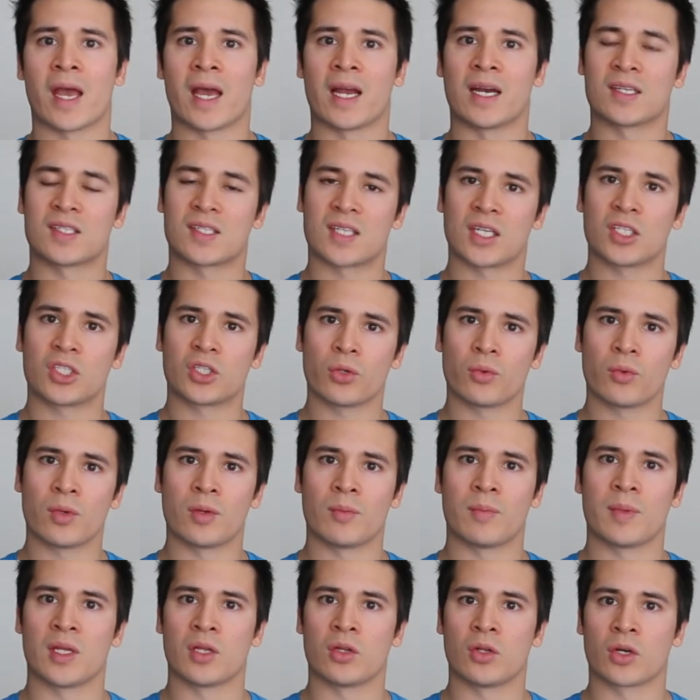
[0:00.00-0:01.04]
And
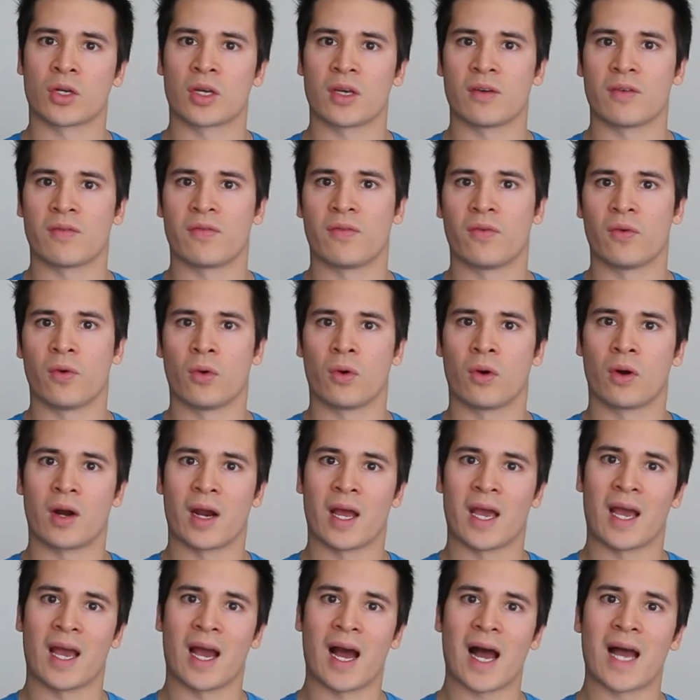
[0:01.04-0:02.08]
essentially we'd be looking
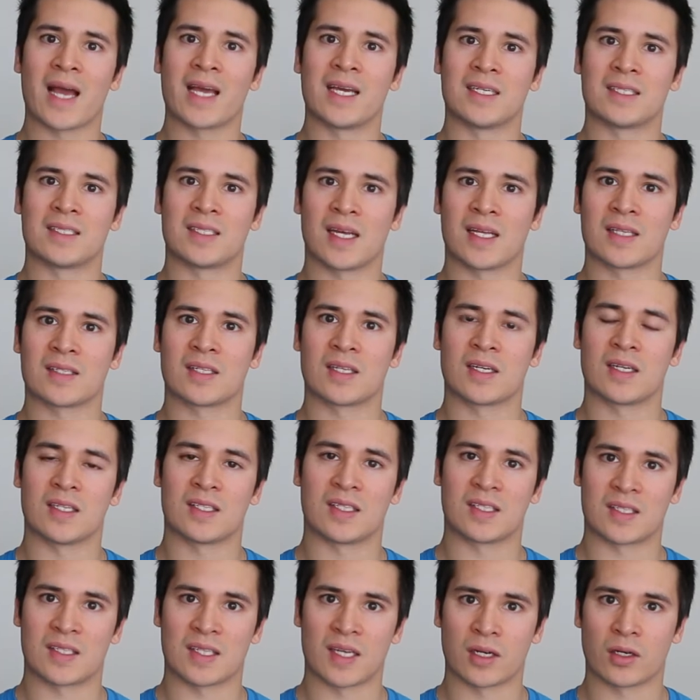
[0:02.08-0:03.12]
for a high-intensity
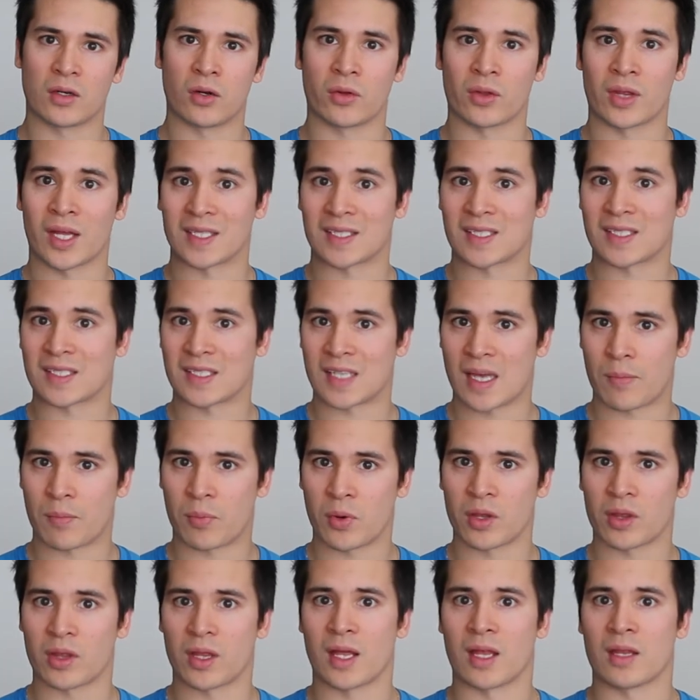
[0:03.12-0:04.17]
signal that's
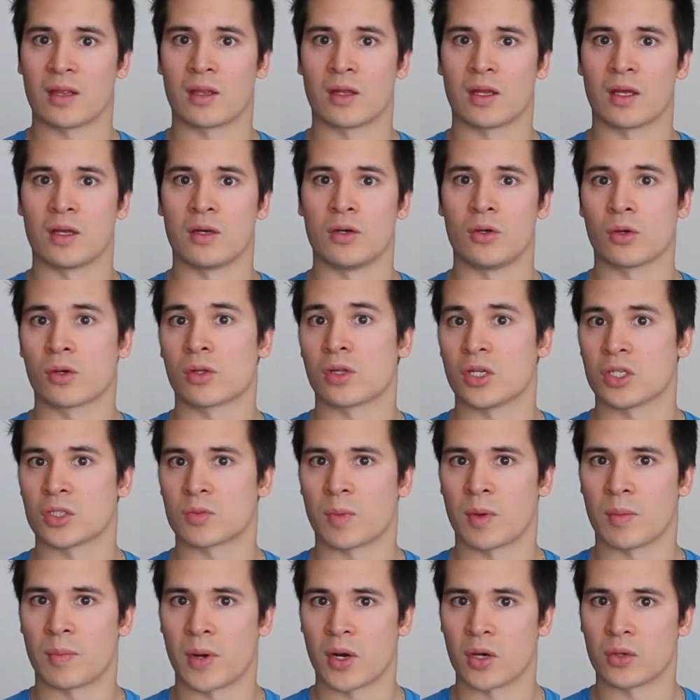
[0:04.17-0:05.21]
separate than the
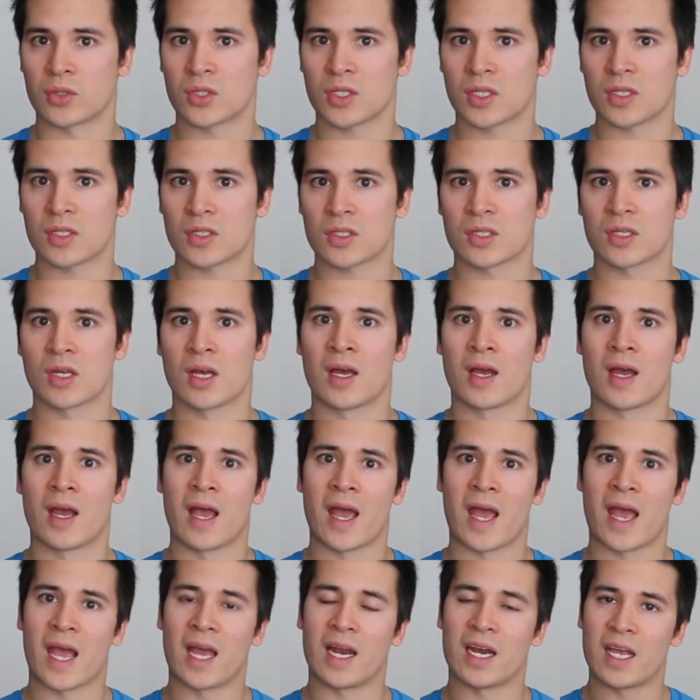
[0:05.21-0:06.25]
nucleus pulposus,
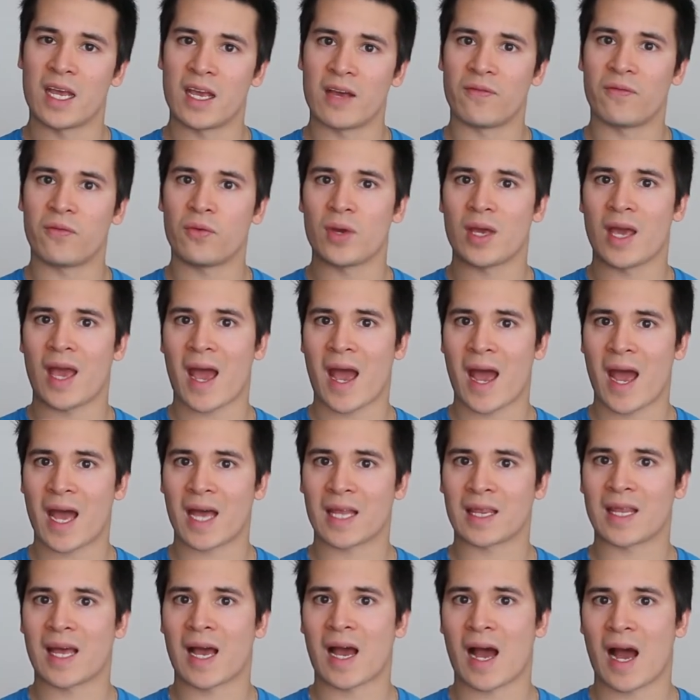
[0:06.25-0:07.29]
and if we
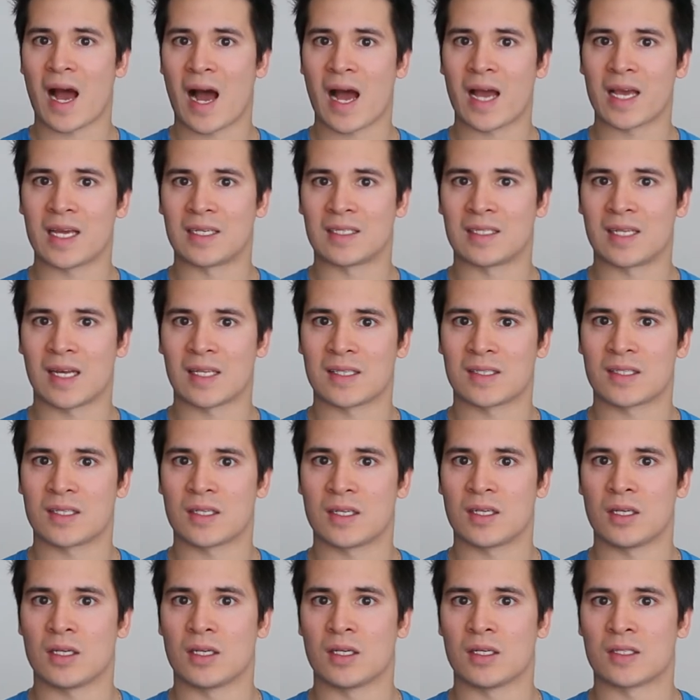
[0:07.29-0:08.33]
had that
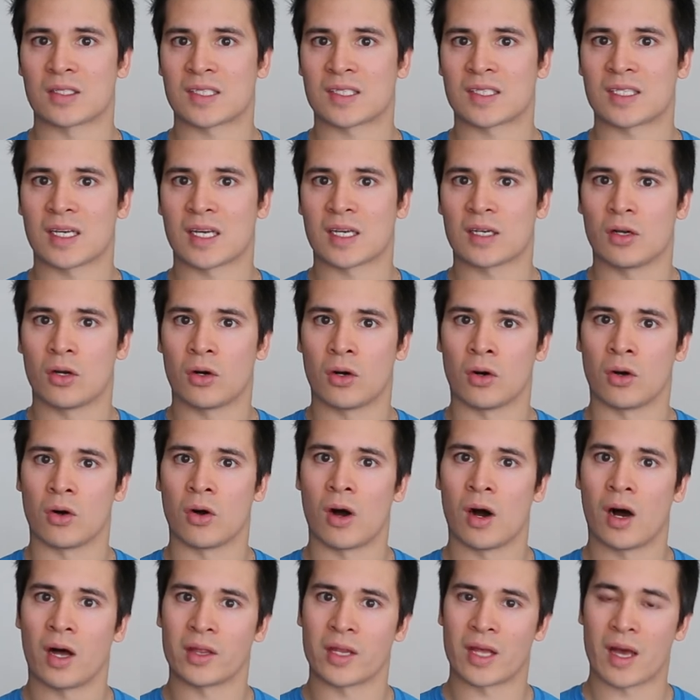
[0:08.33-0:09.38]
high-intensity
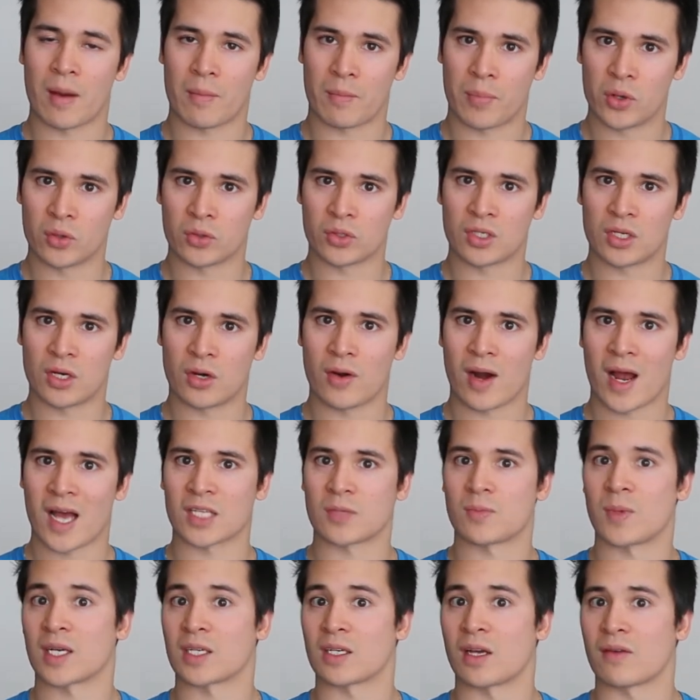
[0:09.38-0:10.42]
signal on that posterior
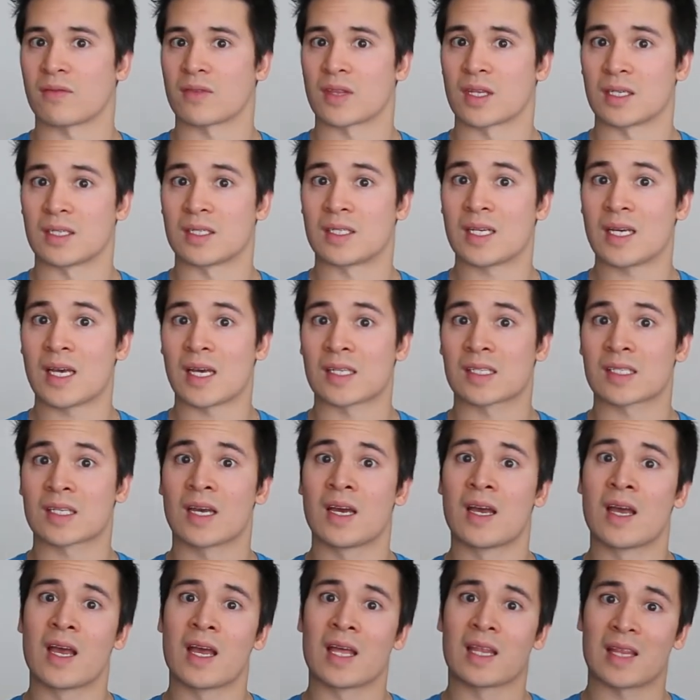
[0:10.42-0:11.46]
aspect of the
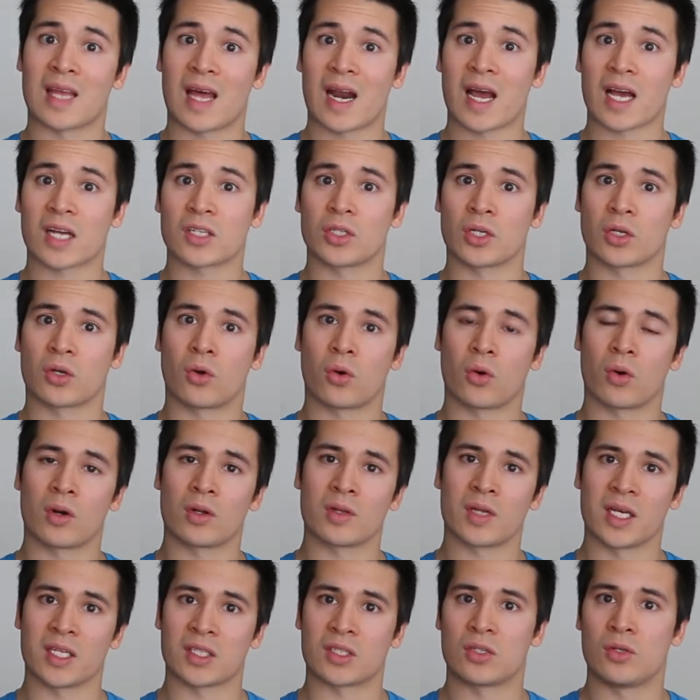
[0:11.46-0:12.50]
disc, that actually
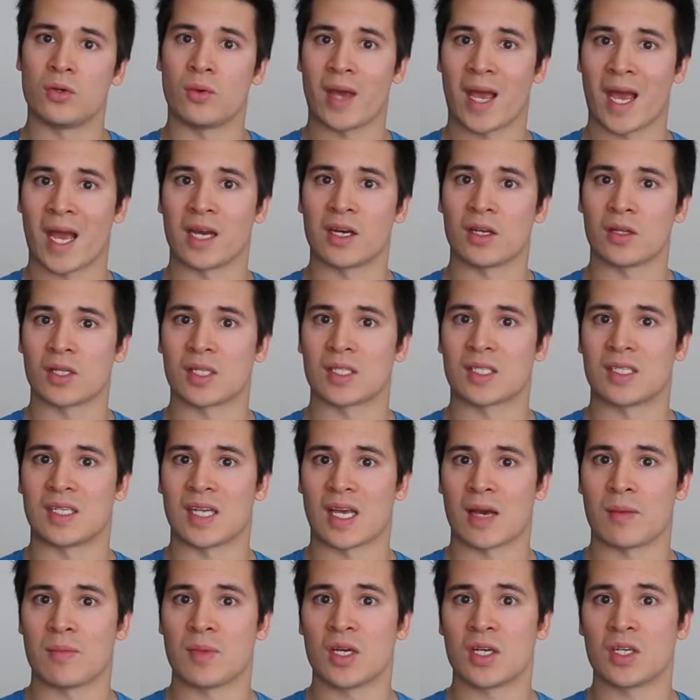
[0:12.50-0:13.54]
correlates to annulus
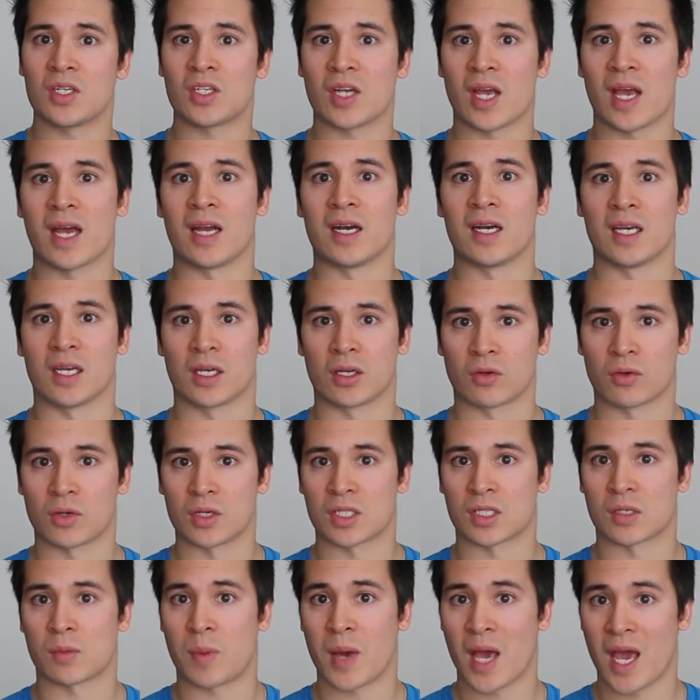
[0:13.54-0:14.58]
damage and
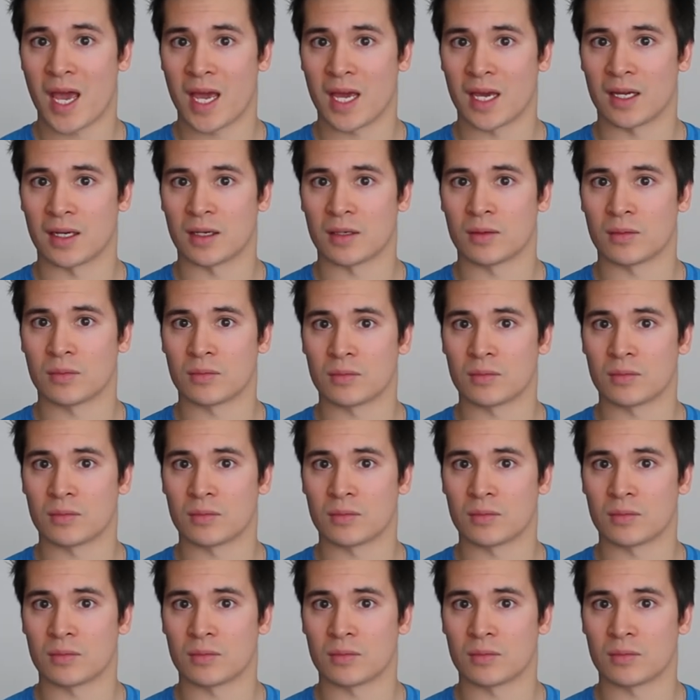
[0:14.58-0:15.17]
increased pain.